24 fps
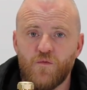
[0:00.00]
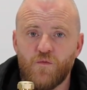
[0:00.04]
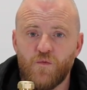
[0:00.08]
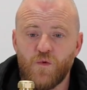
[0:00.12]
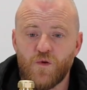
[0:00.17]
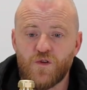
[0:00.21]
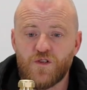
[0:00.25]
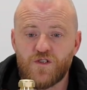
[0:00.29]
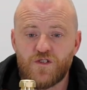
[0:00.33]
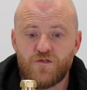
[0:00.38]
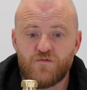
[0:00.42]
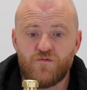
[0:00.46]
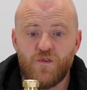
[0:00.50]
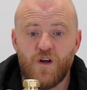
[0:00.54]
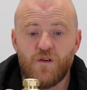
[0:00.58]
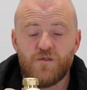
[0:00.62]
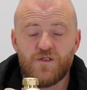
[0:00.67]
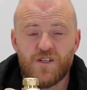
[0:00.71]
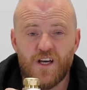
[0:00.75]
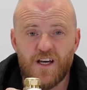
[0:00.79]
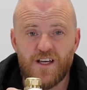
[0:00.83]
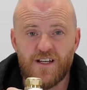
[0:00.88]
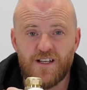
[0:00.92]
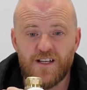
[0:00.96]
Once
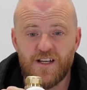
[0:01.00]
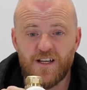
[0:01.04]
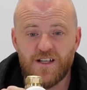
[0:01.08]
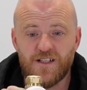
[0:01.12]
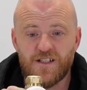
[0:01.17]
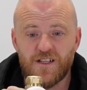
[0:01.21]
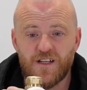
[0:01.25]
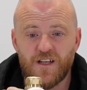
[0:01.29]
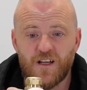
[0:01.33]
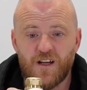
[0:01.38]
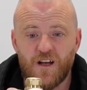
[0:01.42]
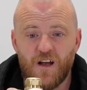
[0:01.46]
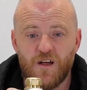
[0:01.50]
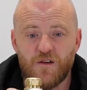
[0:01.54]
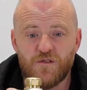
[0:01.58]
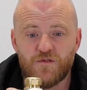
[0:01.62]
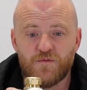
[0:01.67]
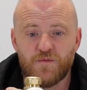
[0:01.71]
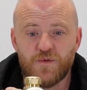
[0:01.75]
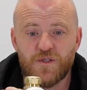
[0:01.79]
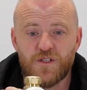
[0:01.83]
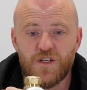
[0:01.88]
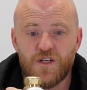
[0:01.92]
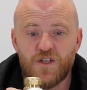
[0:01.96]
rotated into the
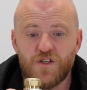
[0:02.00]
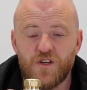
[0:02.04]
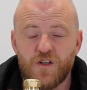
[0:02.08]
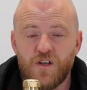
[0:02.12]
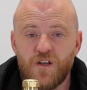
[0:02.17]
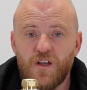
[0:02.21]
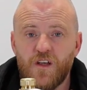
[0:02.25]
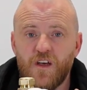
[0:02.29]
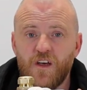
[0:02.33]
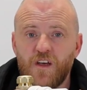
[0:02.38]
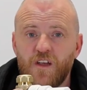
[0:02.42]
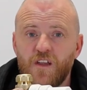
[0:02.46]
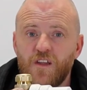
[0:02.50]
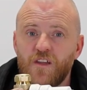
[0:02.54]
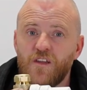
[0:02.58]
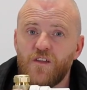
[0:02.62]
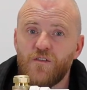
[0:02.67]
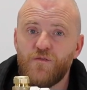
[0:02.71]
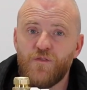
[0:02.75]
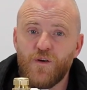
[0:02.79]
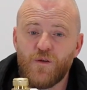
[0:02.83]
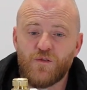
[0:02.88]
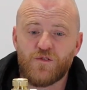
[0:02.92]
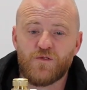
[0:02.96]
closed position,
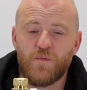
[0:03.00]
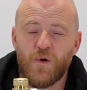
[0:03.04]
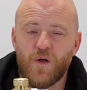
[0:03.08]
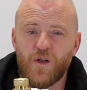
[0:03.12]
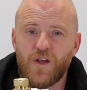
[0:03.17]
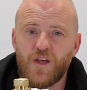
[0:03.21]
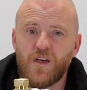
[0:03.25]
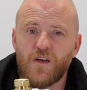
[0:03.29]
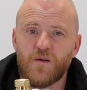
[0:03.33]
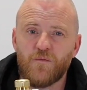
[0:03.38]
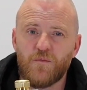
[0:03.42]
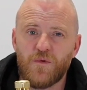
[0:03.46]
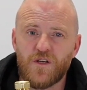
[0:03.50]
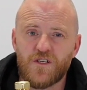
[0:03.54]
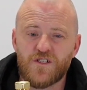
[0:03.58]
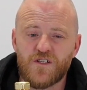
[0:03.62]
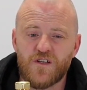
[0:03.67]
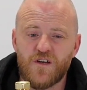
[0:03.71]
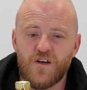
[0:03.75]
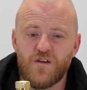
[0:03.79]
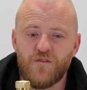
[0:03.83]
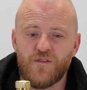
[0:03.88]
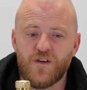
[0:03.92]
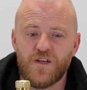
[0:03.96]
the filter body can be
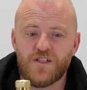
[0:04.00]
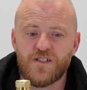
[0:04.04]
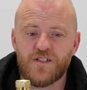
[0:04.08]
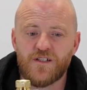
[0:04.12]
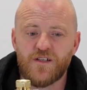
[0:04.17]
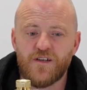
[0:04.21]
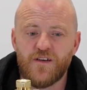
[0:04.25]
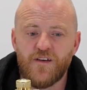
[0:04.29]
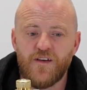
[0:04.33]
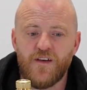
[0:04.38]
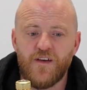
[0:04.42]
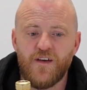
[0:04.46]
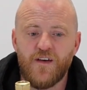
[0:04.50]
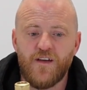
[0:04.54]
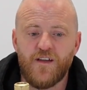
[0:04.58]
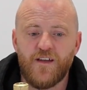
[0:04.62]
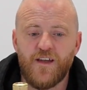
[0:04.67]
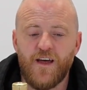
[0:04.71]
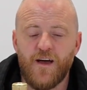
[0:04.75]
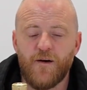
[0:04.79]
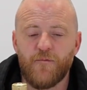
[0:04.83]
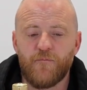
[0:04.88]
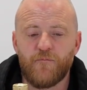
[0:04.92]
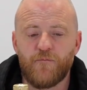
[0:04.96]
serviced.
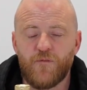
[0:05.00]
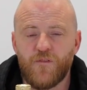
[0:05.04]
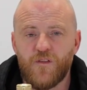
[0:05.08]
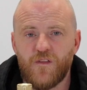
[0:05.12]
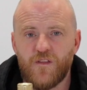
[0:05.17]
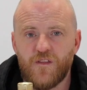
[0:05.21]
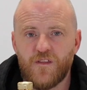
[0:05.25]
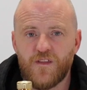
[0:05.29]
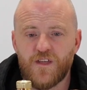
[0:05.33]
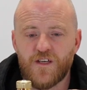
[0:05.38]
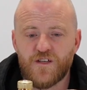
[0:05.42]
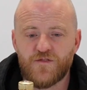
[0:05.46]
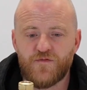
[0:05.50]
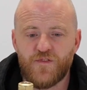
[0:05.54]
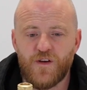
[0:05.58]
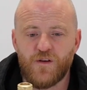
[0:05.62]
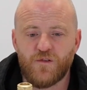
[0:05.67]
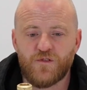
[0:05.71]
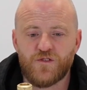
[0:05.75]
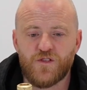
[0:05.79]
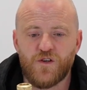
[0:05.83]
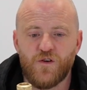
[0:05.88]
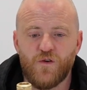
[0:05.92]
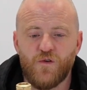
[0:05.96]
Now this
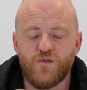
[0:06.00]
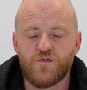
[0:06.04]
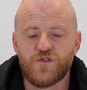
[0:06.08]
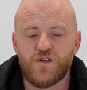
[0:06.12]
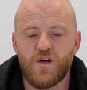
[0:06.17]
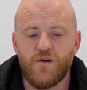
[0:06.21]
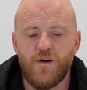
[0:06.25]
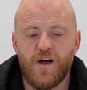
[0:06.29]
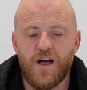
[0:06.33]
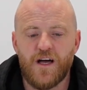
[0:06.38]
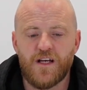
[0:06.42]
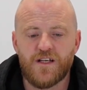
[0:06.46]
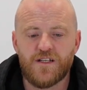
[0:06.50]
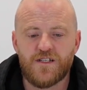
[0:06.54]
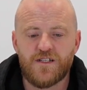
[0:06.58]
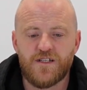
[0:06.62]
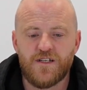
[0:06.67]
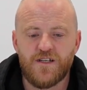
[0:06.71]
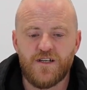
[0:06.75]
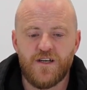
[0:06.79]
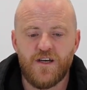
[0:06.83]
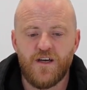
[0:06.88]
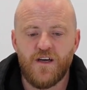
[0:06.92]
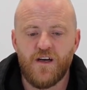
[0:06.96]
filter also
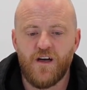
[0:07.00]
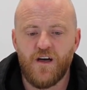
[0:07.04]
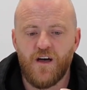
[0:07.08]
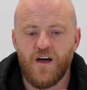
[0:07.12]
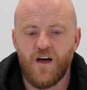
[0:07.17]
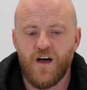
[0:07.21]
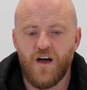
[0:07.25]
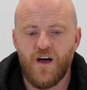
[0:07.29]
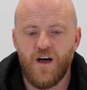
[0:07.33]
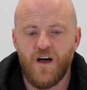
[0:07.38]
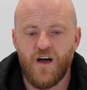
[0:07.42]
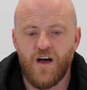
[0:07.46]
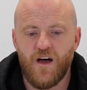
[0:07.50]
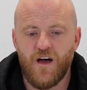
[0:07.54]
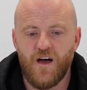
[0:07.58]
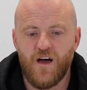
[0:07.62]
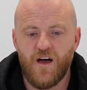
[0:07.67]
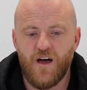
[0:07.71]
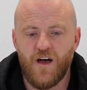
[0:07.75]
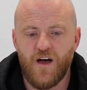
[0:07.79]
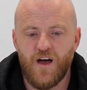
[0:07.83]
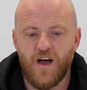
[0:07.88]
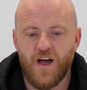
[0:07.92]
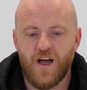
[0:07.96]
has
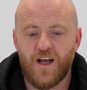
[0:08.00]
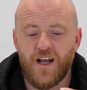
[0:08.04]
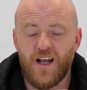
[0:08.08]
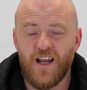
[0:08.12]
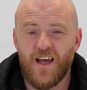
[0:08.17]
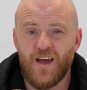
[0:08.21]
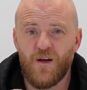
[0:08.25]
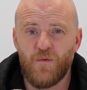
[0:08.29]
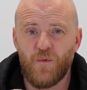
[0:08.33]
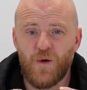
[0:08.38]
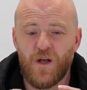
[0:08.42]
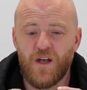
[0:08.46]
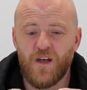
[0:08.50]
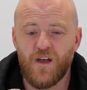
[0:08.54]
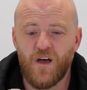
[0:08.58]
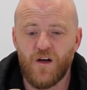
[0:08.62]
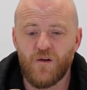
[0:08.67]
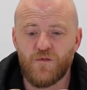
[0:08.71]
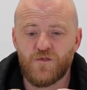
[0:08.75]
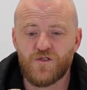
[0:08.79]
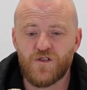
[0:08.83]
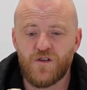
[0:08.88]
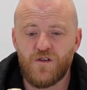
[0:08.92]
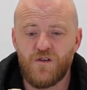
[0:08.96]
a clear
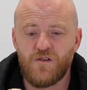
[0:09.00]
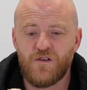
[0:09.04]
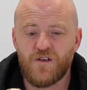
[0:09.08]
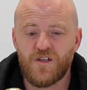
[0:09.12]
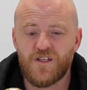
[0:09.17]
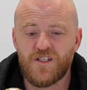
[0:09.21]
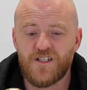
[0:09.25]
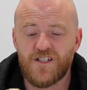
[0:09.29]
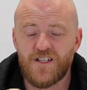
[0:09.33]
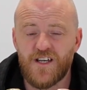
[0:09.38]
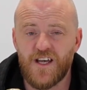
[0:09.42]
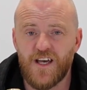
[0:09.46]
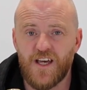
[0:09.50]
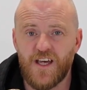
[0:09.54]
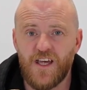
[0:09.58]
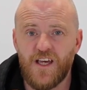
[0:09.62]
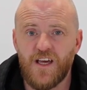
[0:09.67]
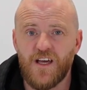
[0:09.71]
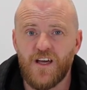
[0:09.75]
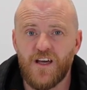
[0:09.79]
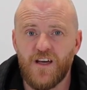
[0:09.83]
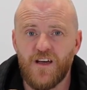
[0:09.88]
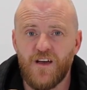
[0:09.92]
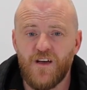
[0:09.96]
window so you can
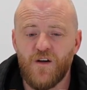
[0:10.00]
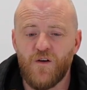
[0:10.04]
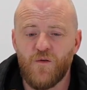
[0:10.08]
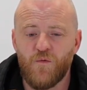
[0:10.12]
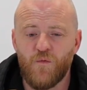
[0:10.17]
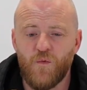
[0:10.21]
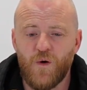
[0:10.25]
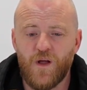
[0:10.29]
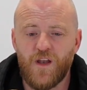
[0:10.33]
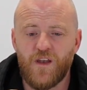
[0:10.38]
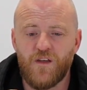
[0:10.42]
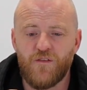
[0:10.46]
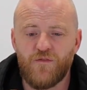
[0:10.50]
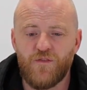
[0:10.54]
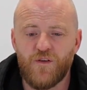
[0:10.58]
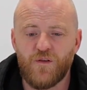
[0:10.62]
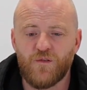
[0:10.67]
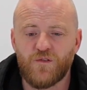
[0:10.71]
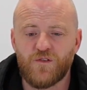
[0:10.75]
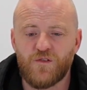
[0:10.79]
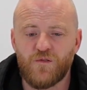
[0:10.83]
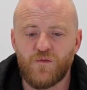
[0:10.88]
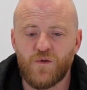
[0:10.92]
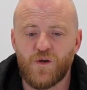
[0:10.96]
see when the
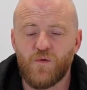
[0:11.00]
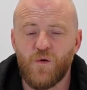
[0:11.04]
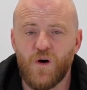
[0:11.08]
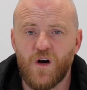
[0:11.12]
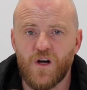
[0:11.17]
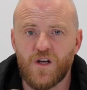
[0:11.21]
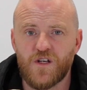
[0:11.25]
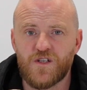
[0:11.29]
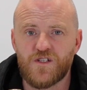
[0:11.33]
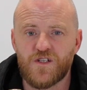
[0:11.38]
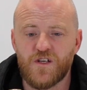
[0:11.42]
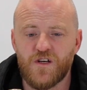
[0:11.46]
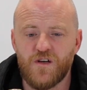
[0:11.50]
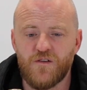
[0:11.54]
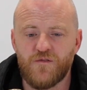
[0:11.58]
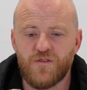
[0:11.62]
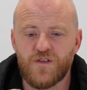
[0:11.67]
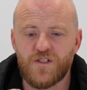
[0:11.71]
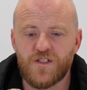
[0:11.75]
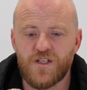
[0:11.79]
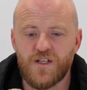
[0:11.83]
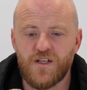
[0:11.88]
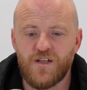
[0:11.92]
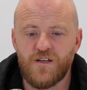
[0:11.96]
filter requires
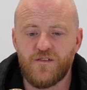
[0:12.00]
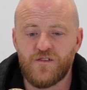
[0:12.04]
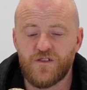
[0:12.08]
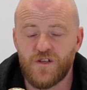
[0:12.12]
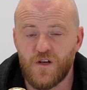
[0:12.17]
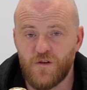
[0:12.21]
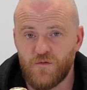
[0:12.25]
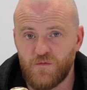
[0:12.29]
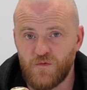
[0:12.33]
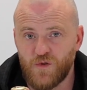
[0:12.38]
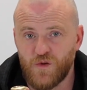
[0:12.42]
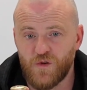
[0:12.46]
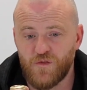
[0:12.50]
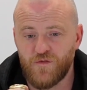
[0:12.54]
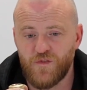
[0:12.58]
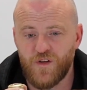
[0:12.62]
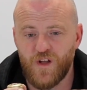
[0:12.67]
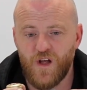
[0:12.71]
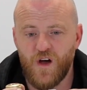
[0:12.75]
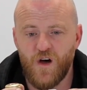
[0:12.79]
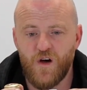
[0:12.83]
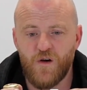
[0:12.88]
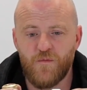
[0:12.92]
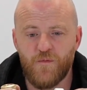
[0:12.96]
servicing, so good for
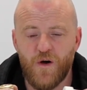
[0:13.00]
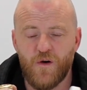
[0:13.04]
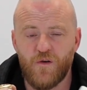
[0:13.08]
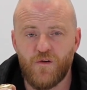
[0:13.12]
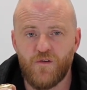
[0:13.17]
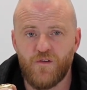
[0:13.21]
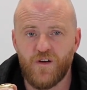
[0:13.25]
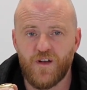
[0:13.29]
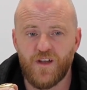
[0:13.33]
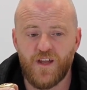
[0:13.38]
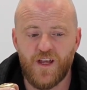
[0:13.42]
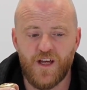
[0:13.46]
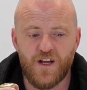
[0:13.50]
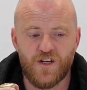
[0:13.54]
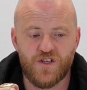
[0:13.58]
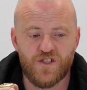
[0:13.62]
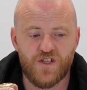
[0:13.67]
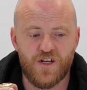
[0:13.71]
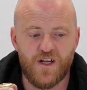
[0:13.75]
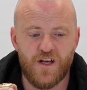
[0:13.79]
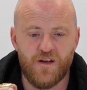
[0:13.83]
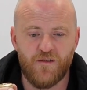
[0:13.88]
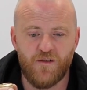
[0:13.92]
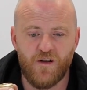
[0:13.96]
the homeowner and the
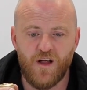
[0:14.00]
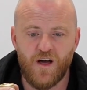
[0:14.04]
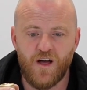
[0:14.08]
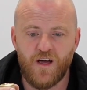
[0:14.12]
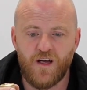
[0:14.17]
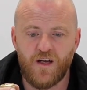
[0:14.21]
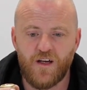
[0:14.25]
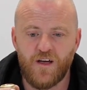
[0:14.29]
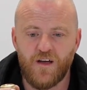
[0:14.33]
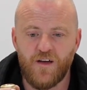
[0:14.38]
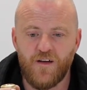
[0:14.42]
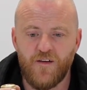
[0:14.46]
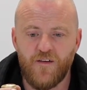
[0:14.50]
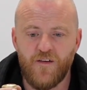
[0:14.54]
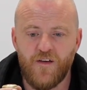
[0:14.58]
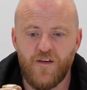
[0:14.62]
engineer alike.